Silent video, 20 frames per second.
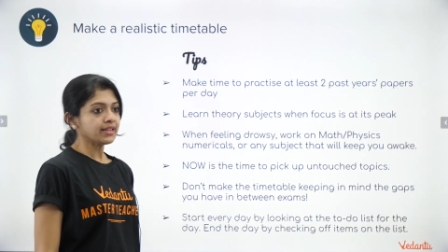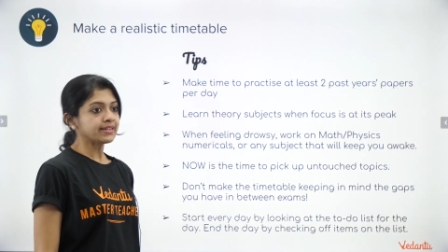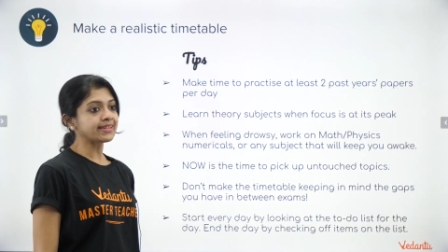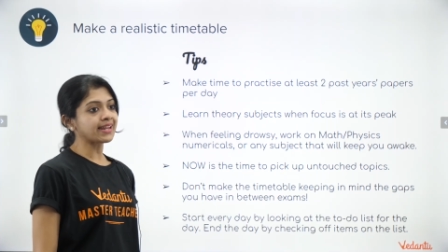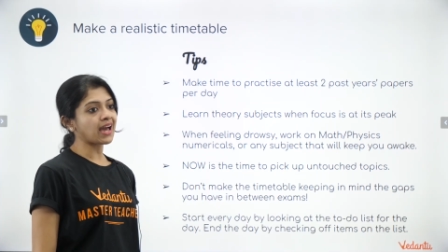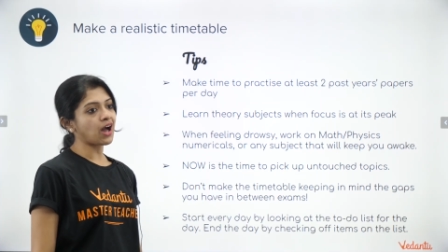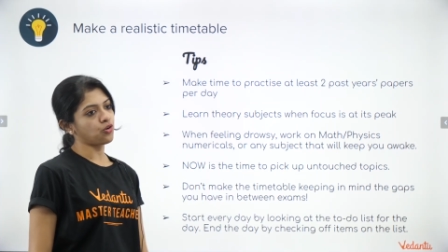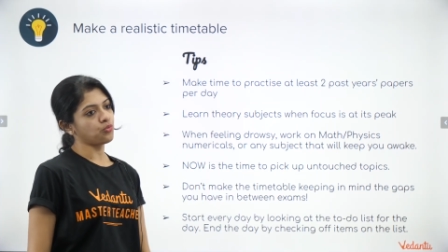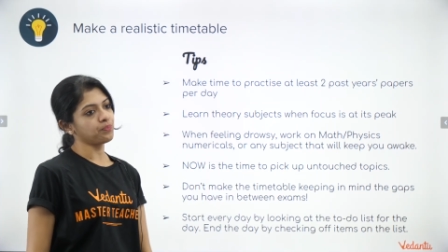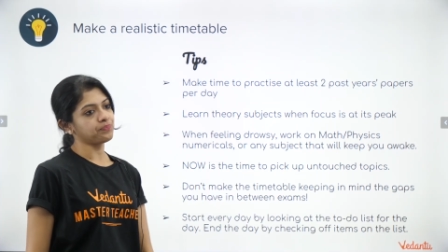
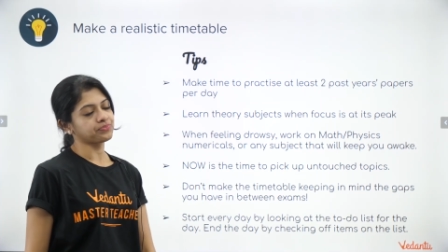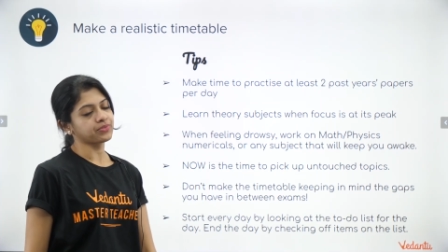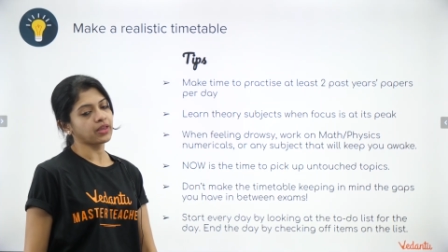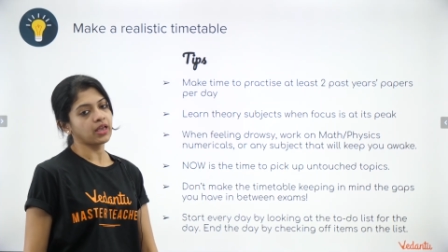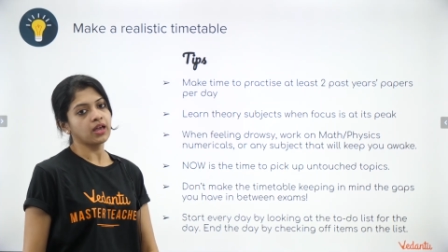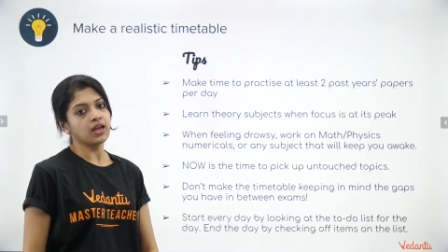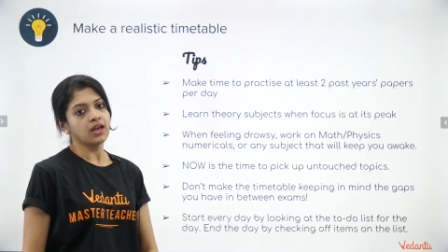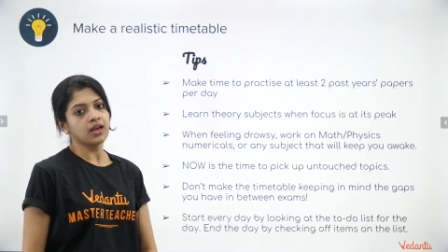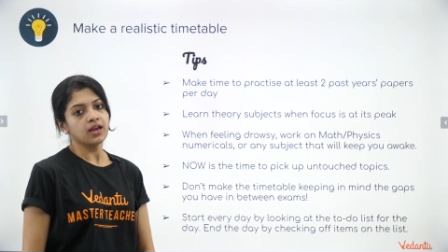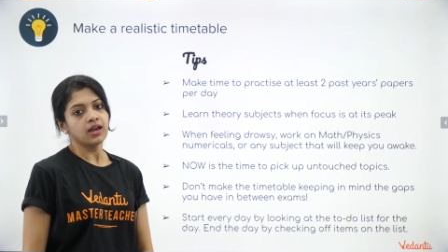Now,
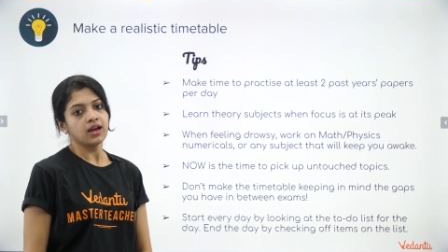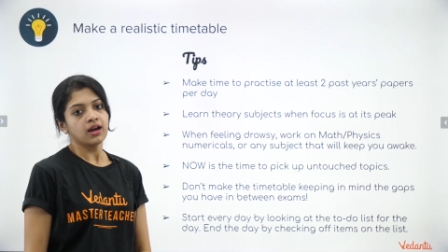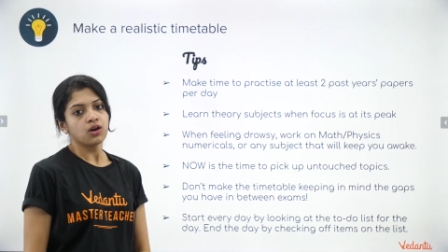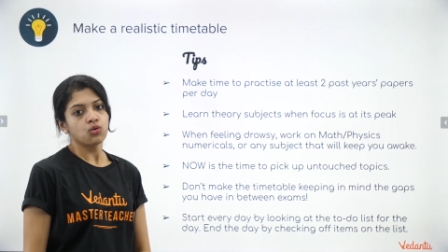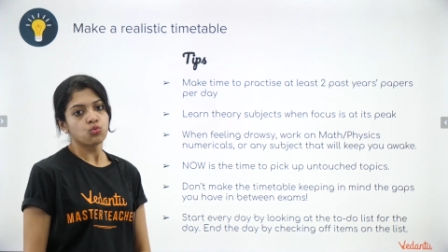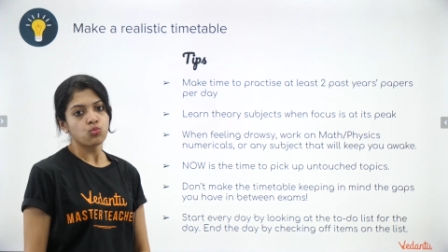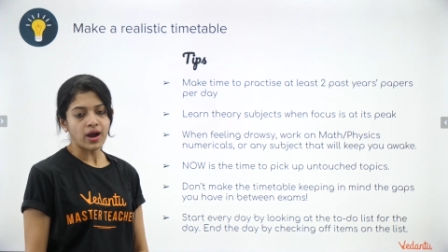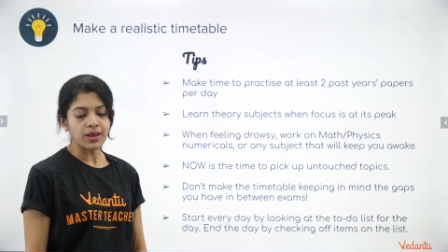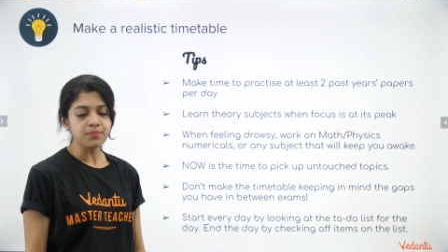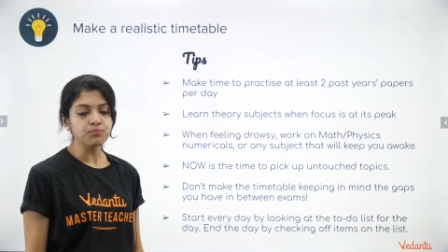
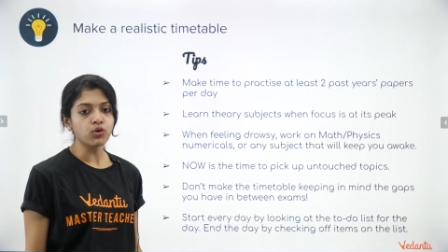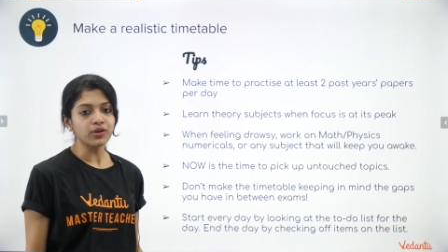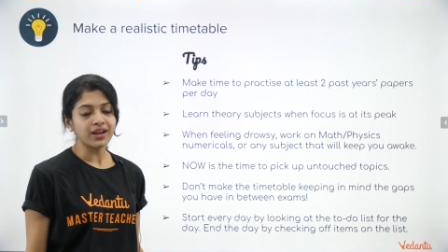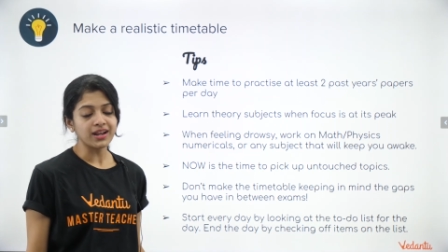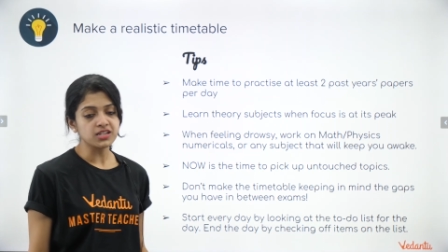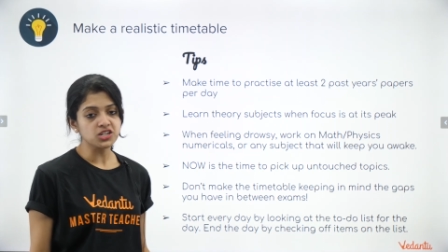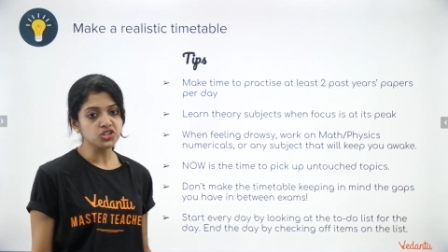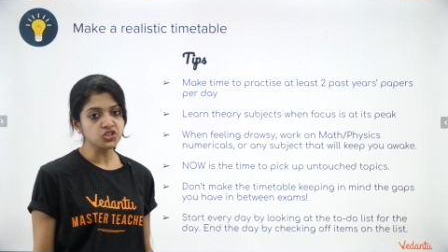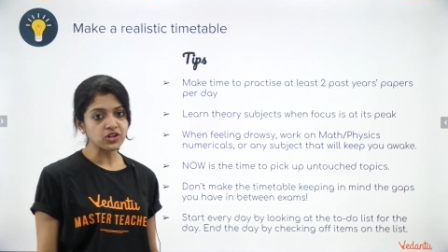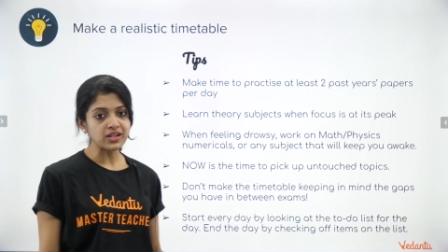one more
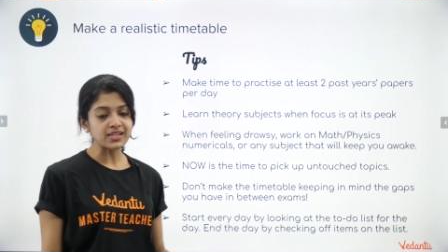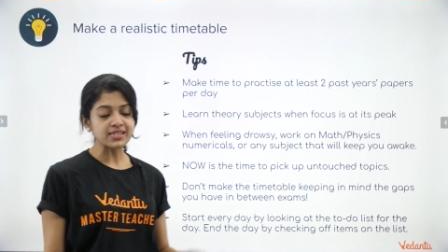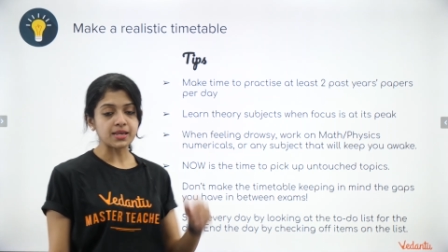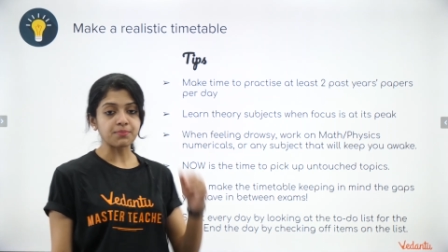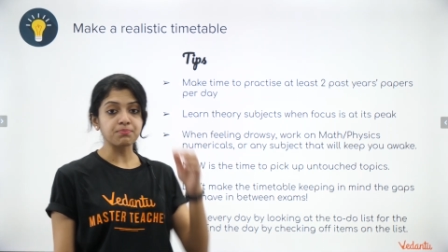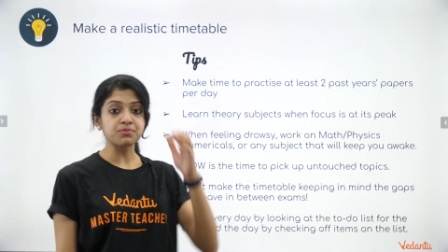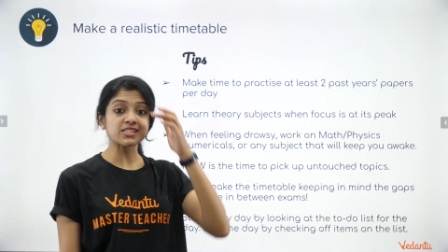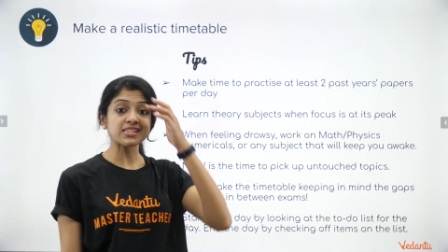additional tip,